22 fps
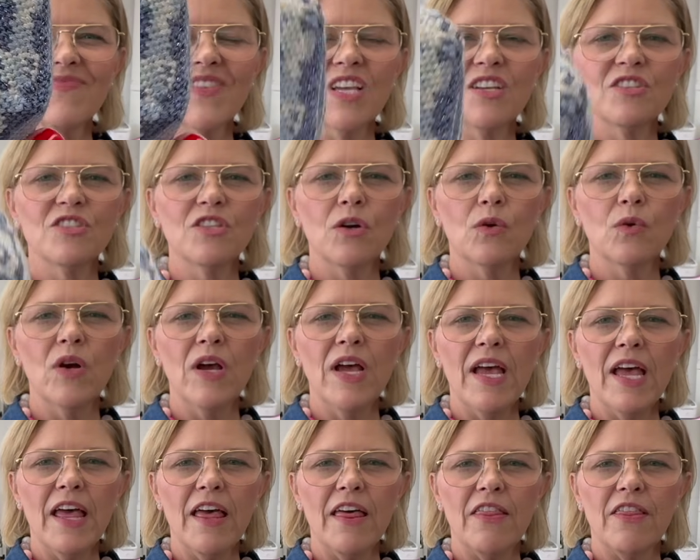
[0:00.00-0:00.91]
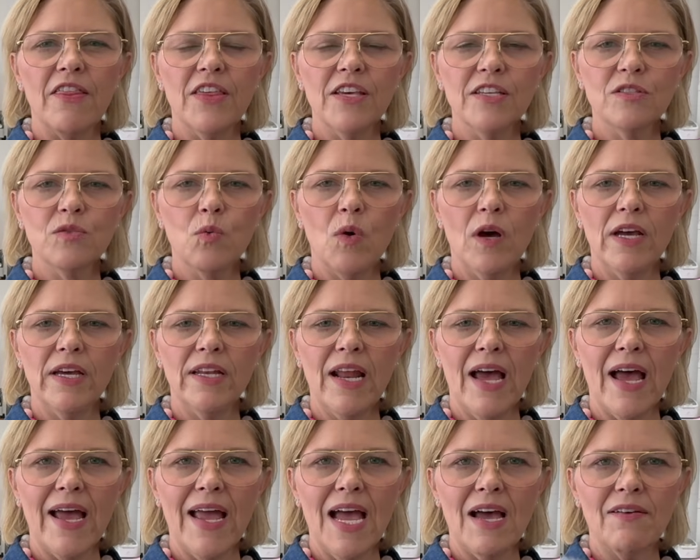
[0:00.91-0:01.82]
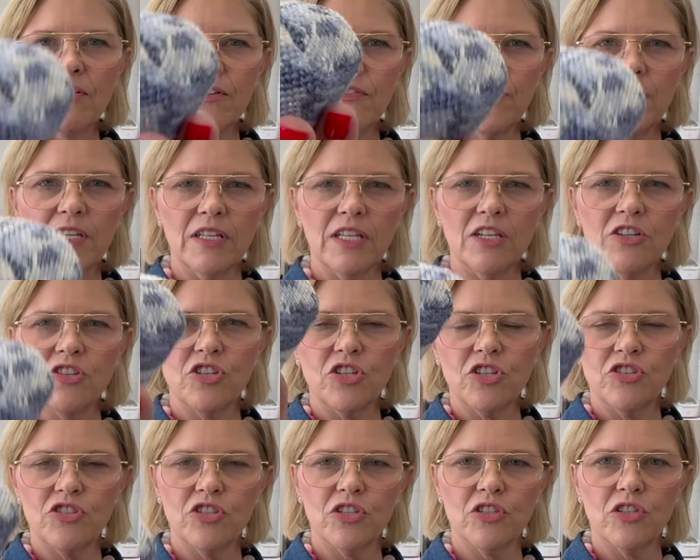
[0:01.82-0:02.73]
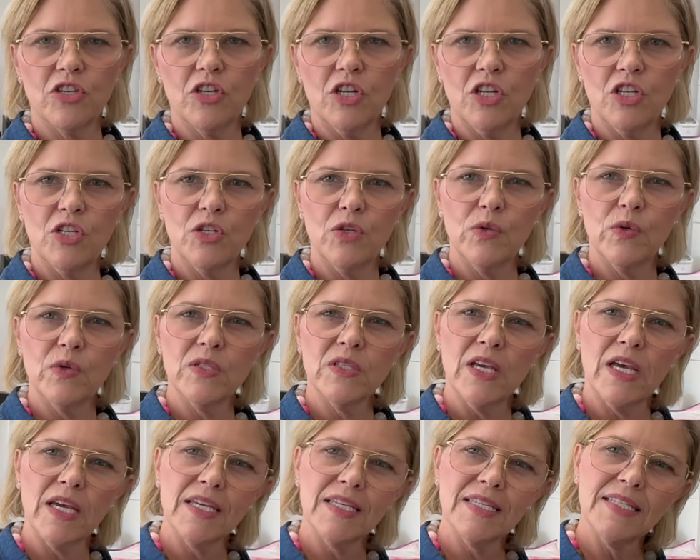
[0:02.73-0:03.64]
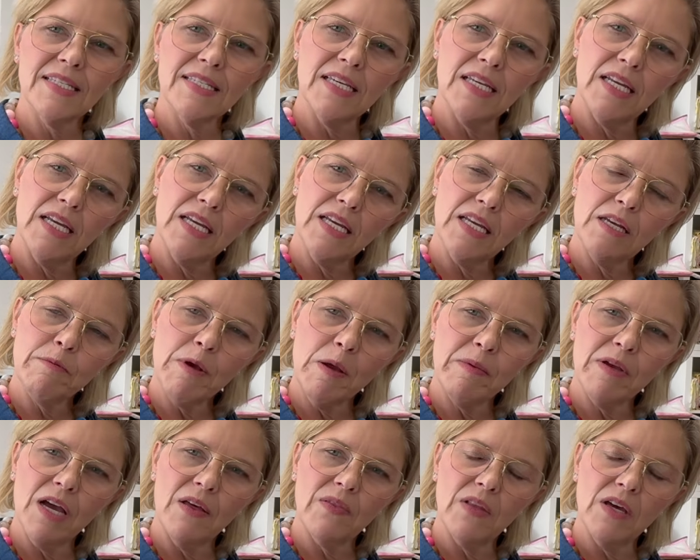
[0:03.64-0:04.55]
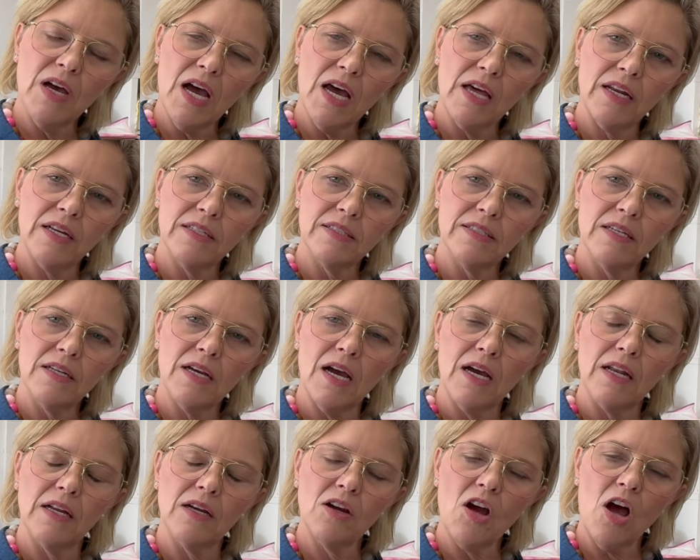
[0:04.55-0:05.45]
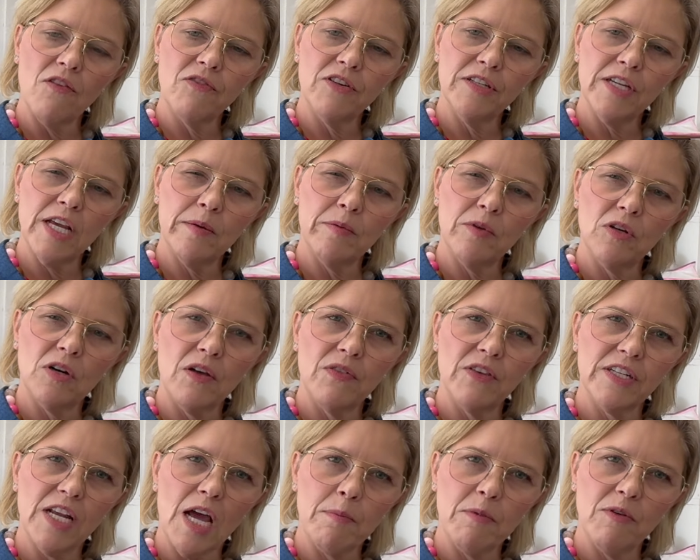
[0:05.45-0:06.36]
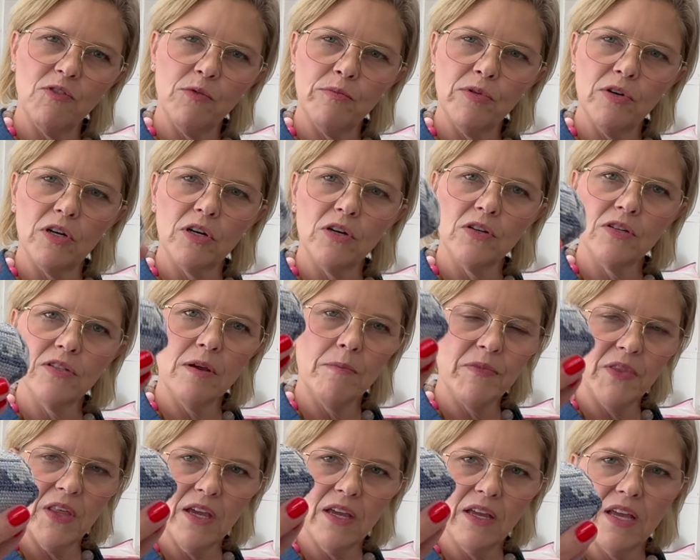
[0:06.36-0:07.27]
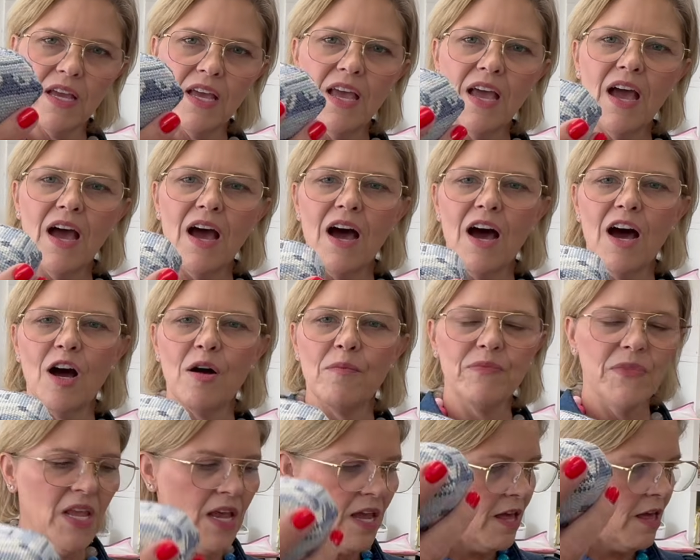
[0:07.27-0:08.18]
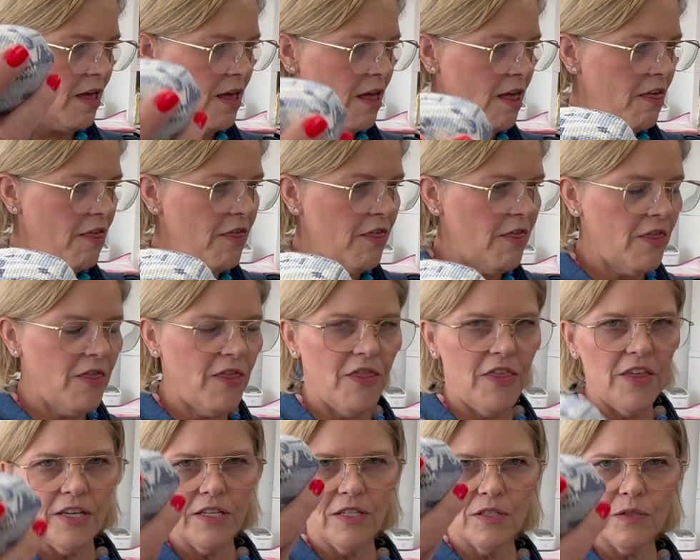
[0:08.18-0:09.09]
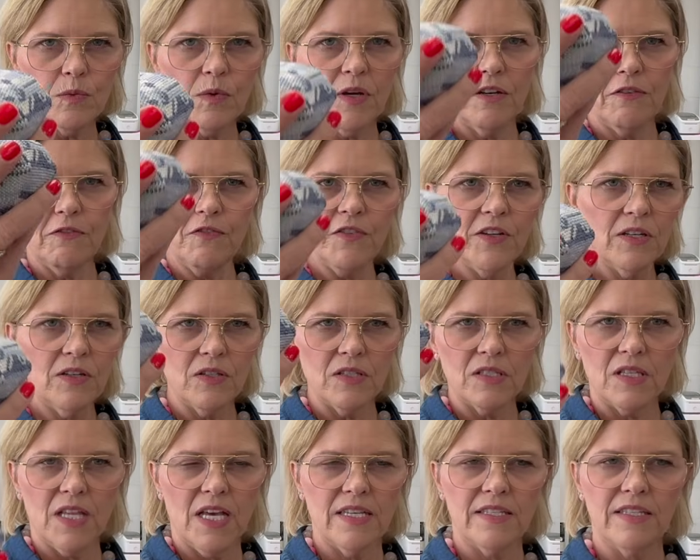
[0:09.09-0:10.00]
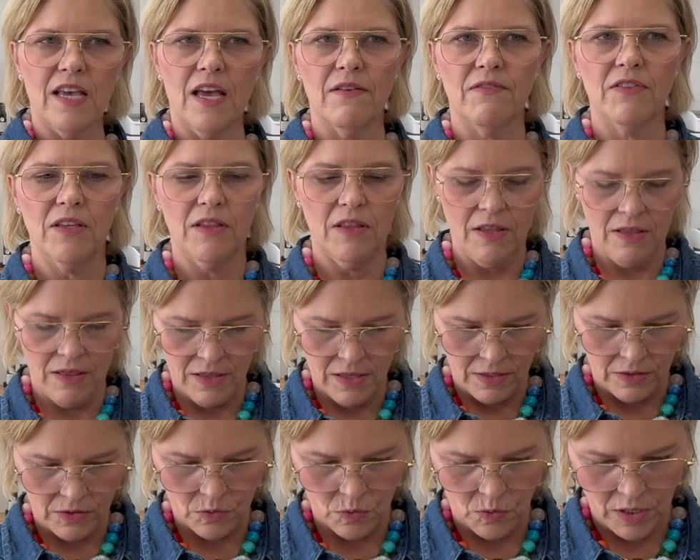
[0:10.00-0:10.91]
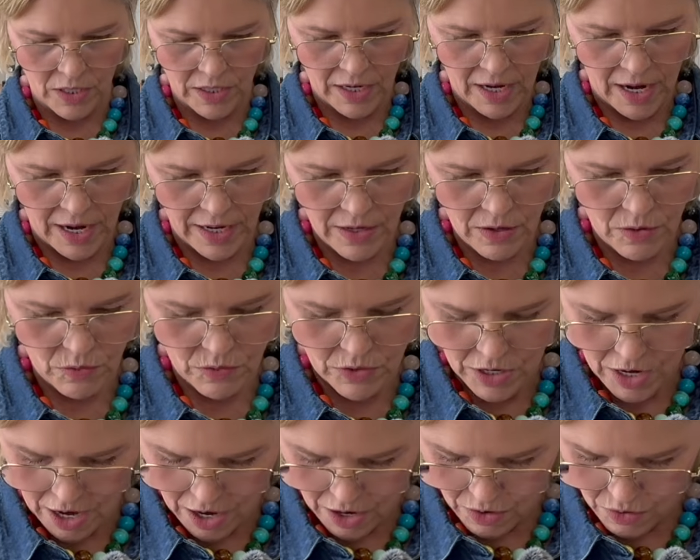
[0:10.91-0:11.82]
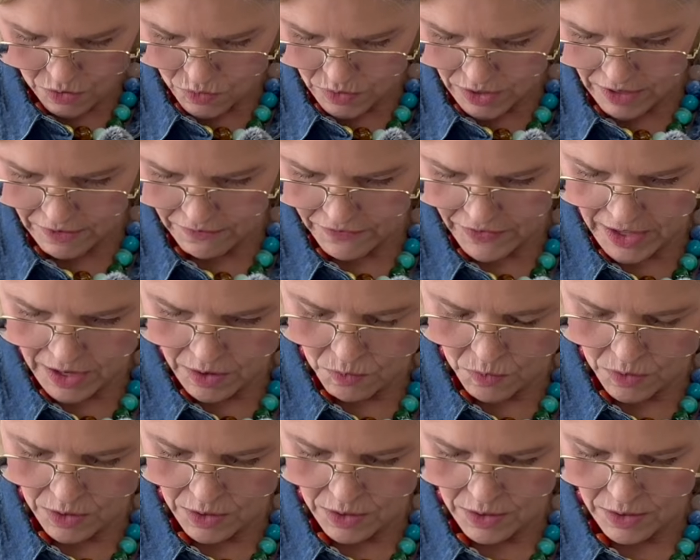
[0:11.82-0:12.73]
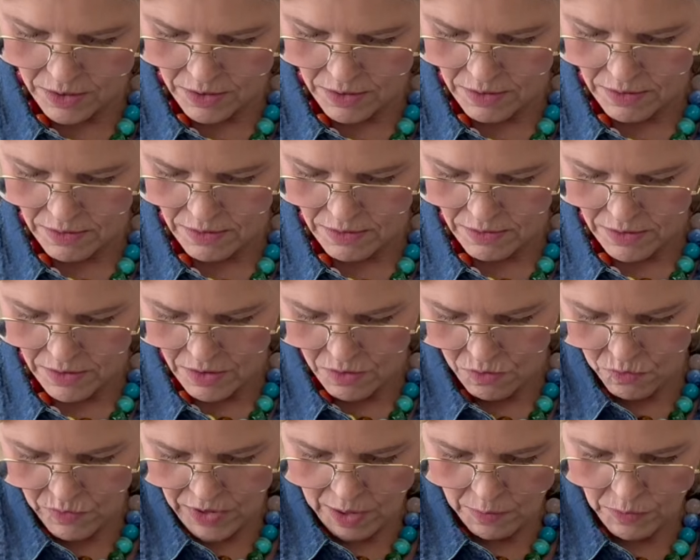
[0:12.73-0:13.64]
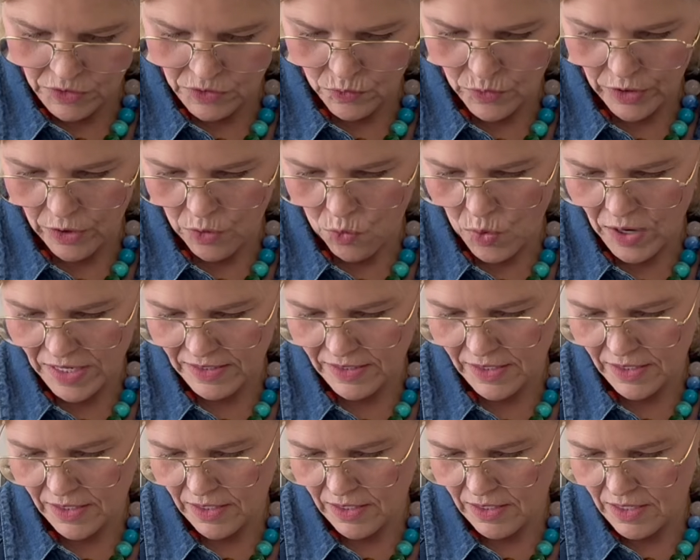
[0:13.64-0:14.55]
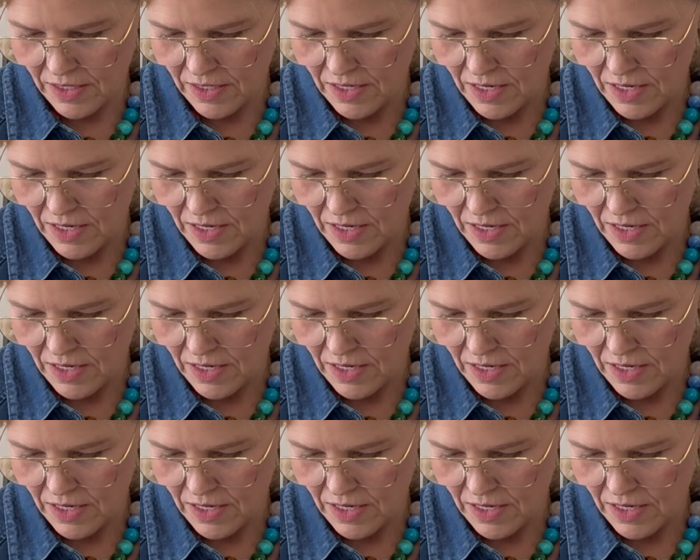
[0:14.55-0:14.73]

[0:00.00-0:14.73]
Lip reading: So this one, I have a feeling she's just going to use like sitting, maybe on a coffee table or on the top of a book or something. This one feels less heavy than this one. I don't know if that was requested.